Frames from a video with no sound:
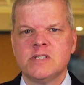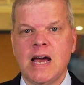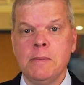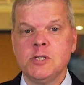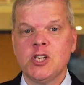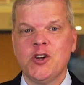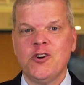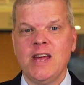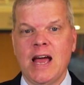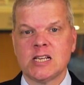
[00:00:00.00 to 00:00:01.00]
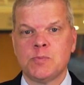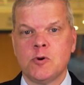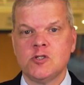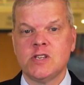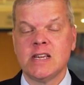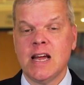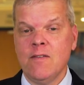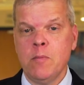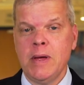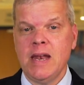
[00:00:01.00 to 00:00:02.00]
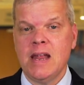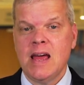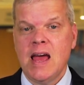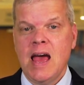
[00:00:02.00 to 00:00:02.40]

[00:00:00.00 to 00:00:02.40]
cybersecurity experts in government